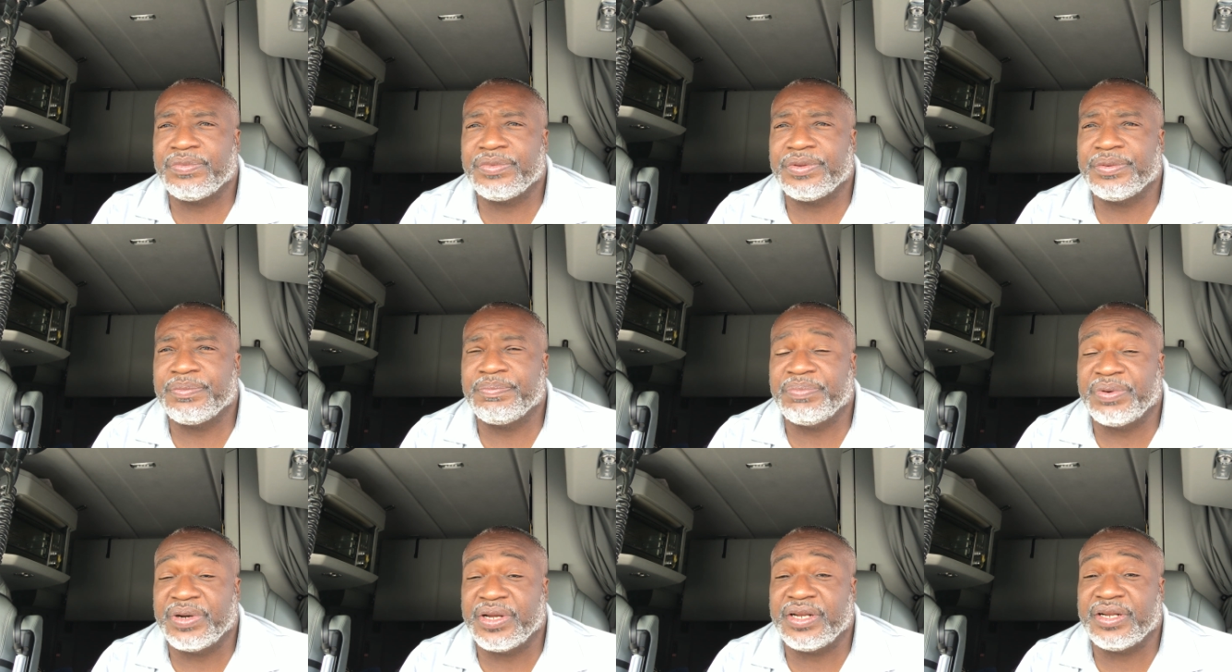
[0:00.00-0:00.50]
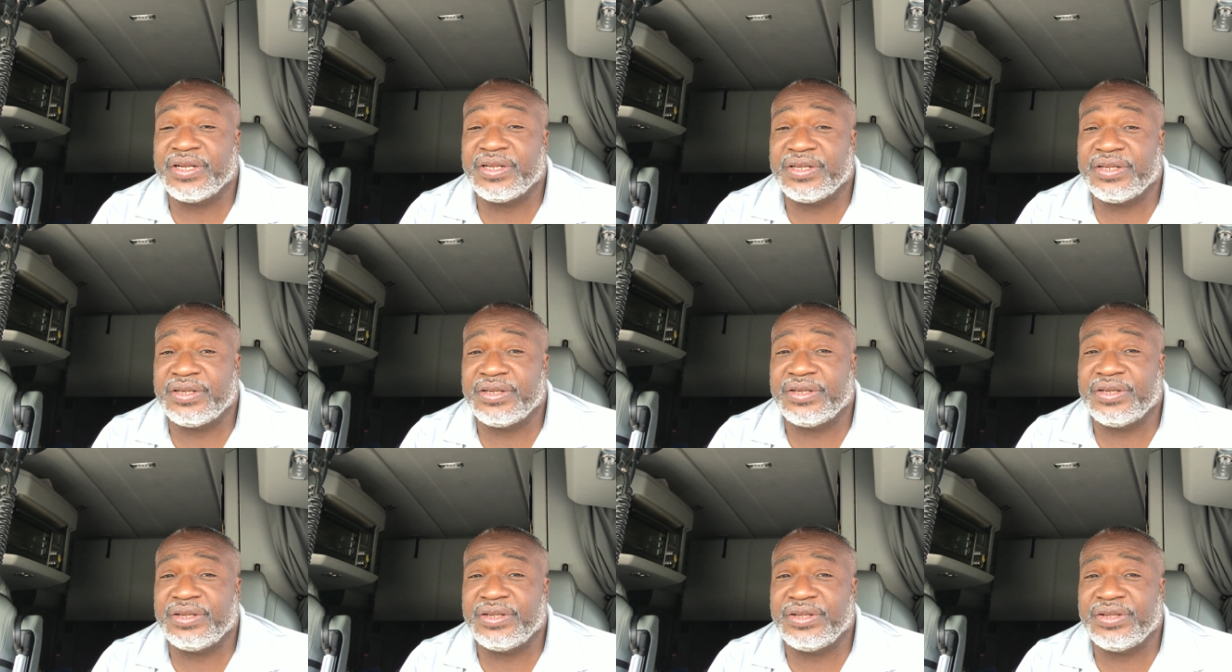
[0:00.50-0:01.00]
But
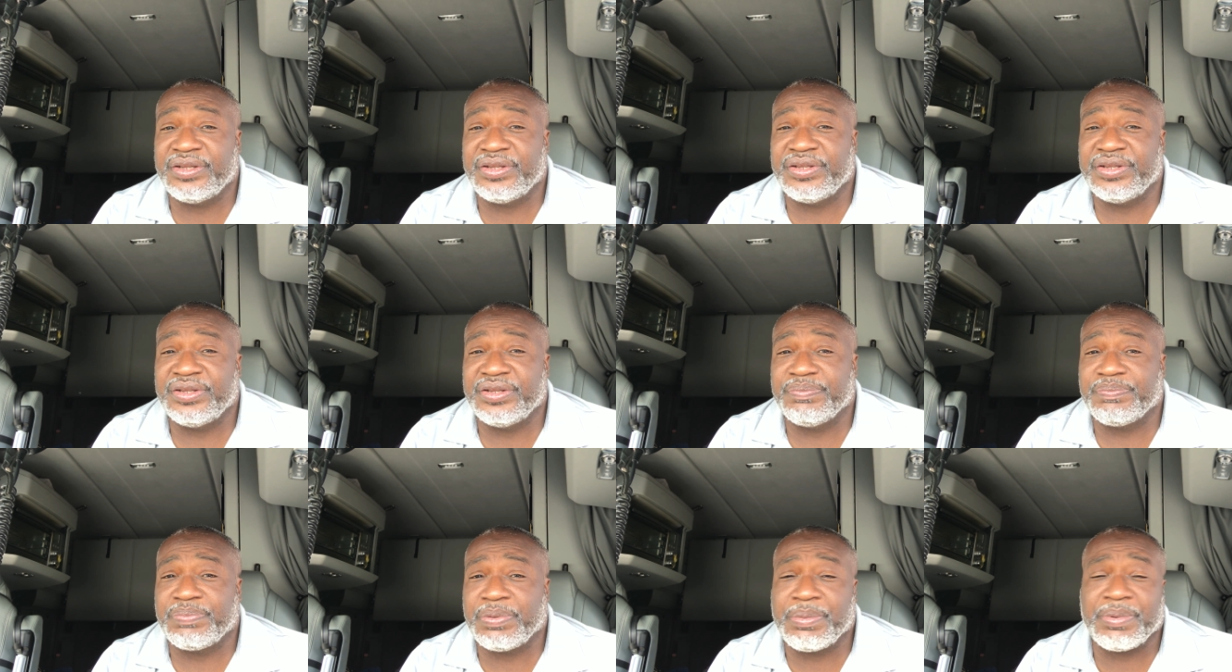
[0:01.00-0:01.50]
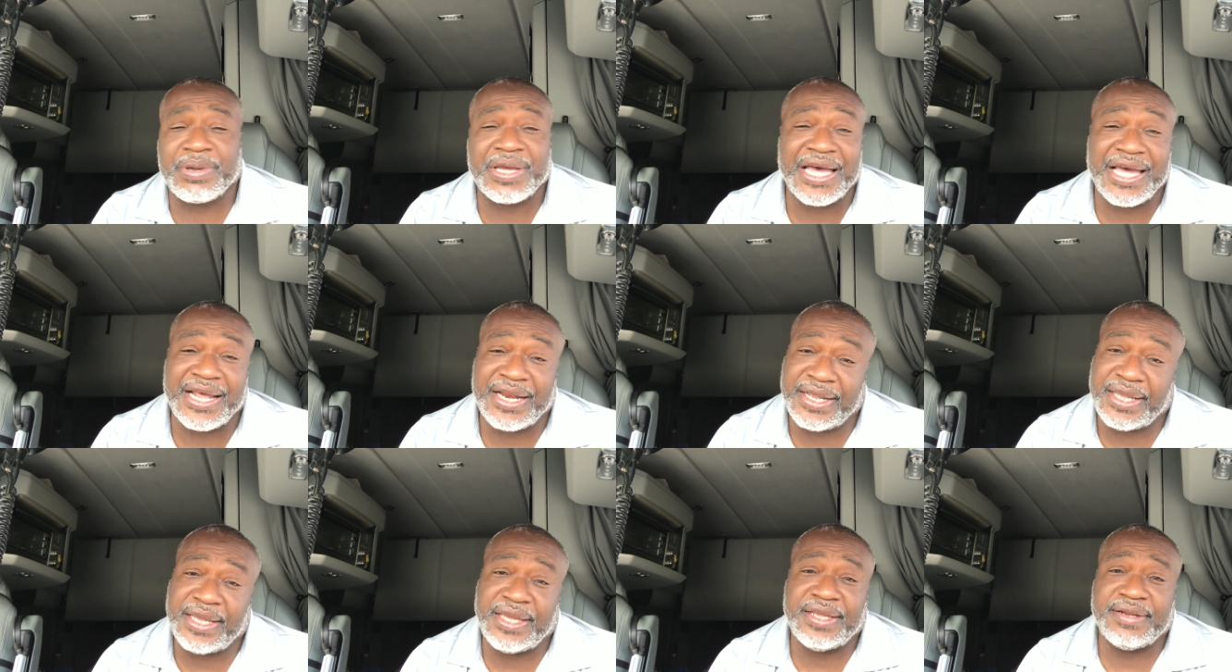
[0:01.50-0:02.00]
people
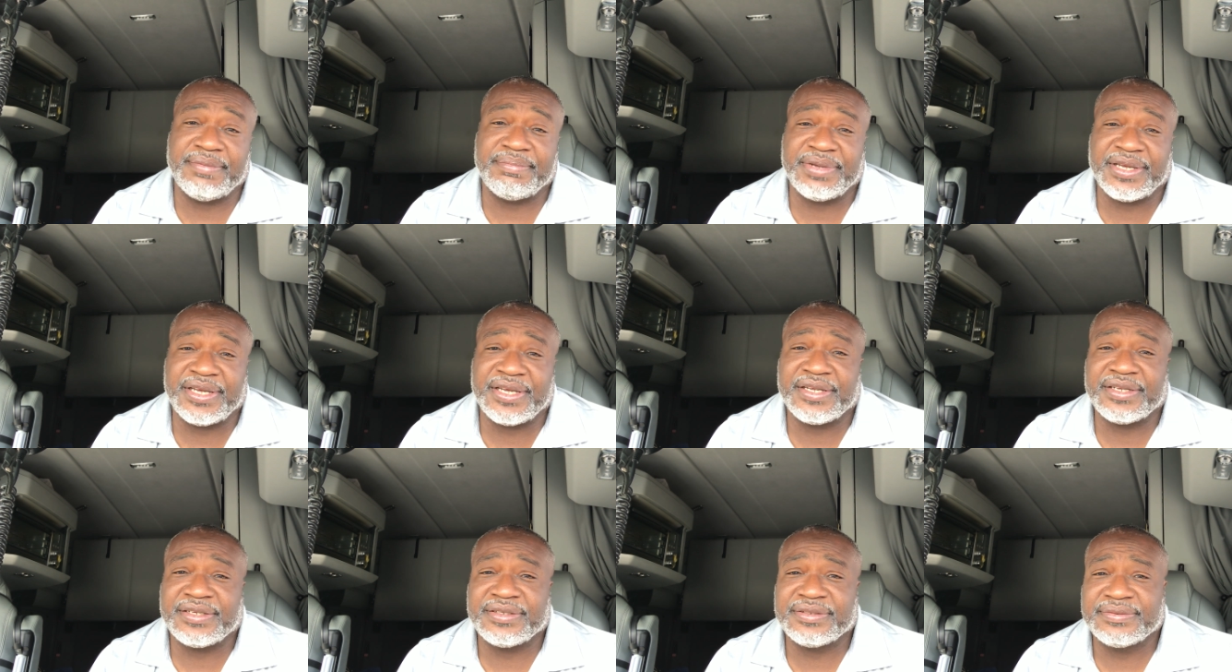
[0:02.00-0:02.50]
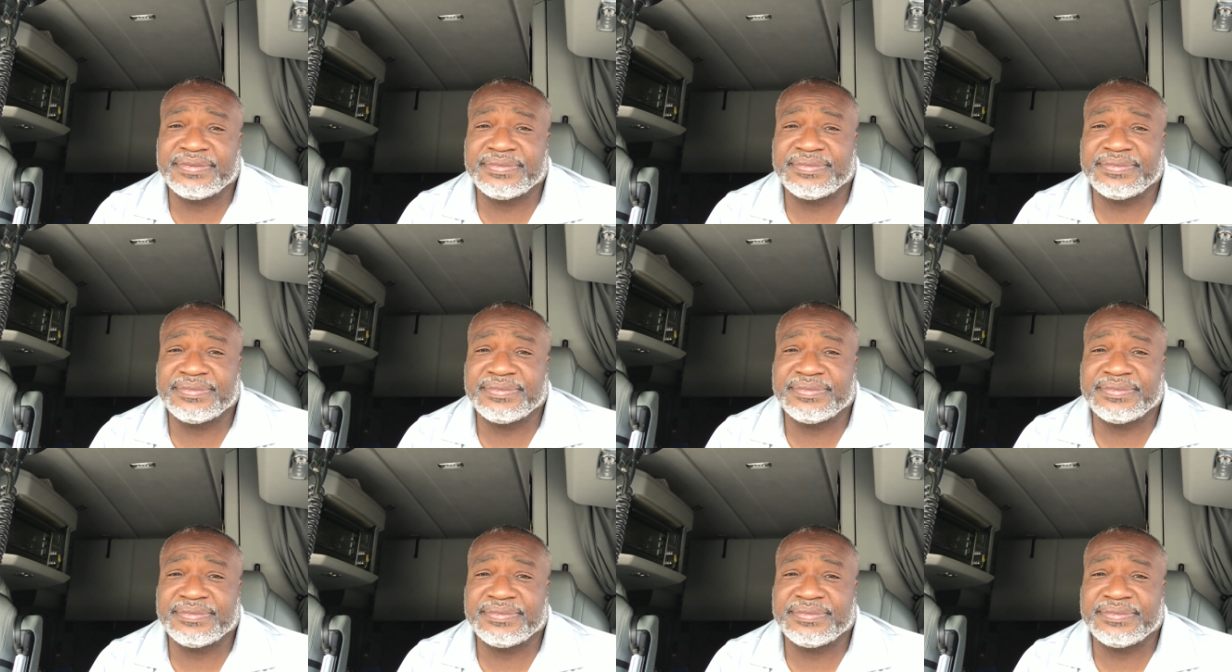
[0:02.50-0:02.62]
got to eat, man,